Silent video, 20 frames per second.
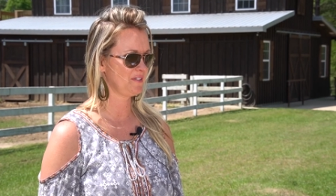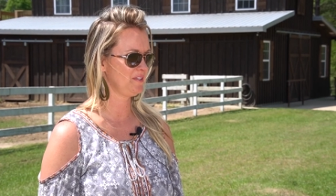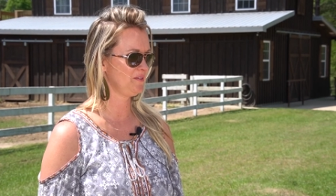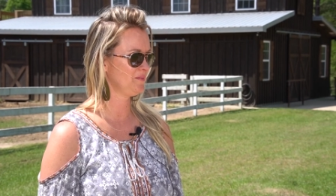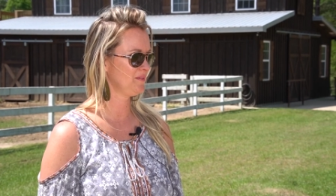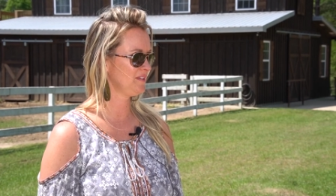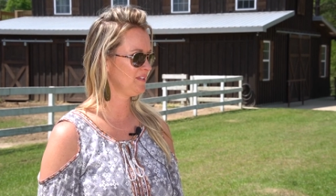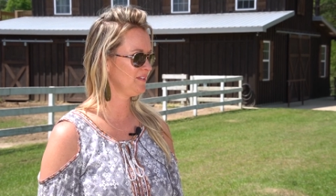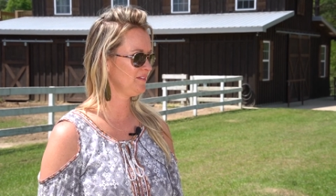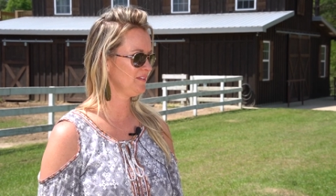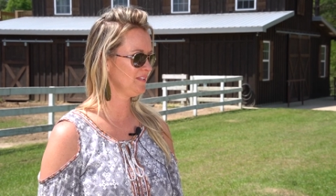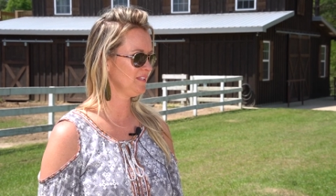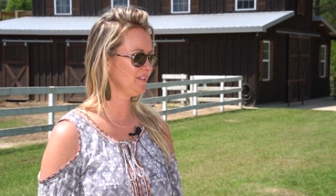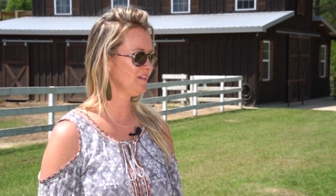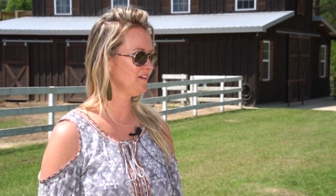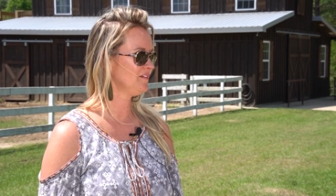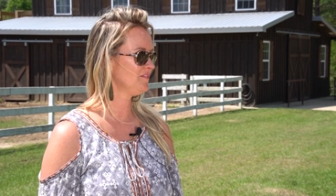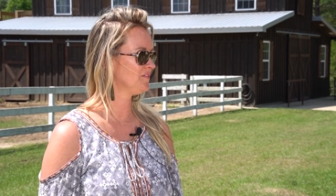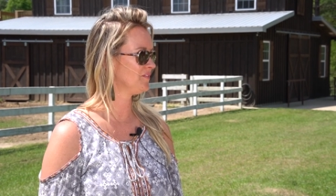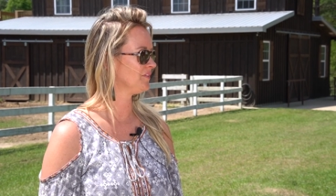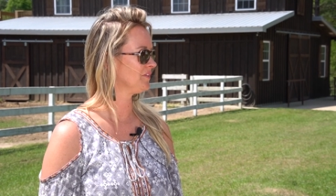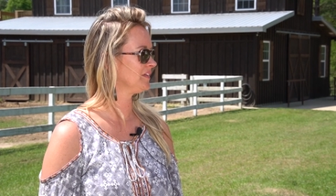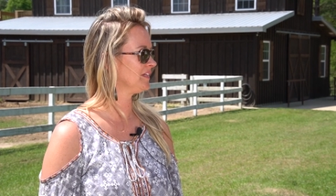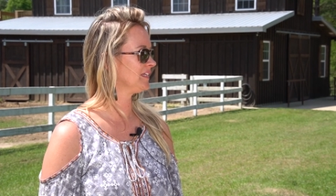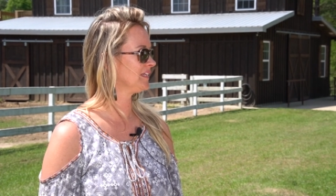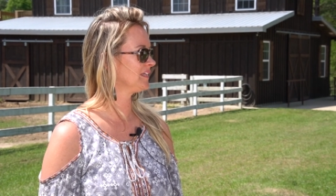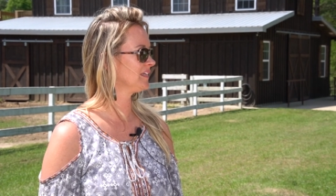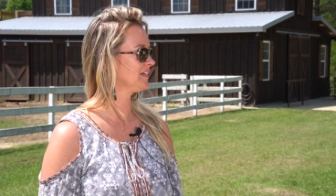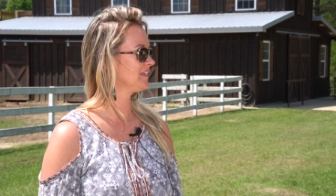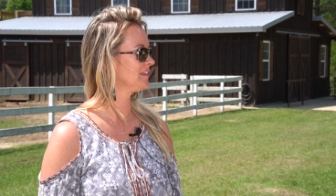You want to do it, then go for
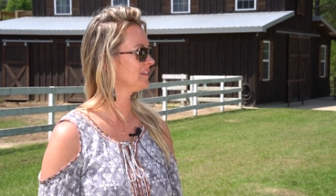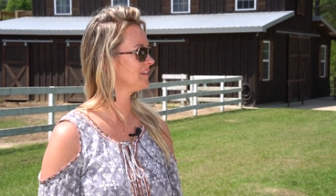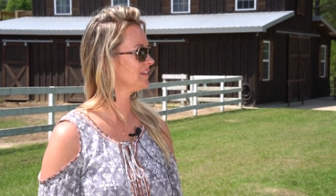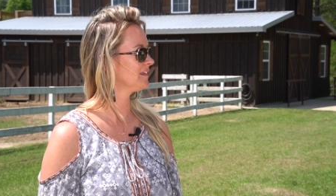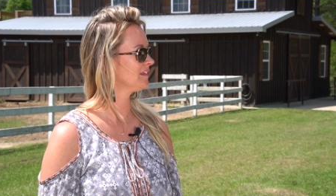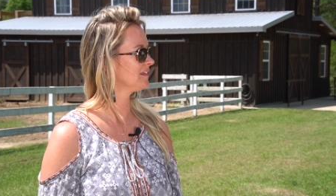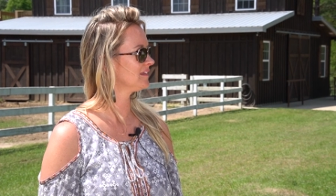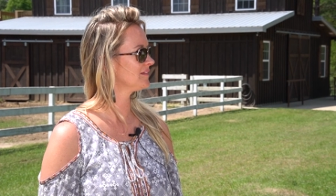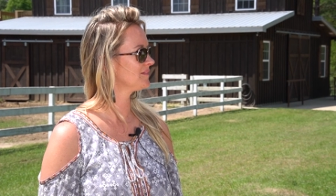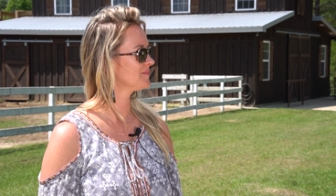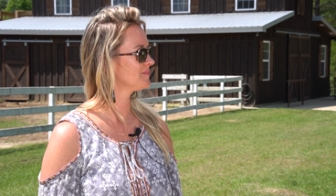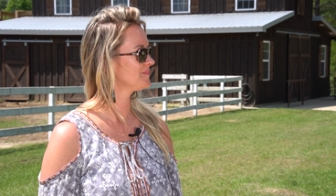it, kind of thing.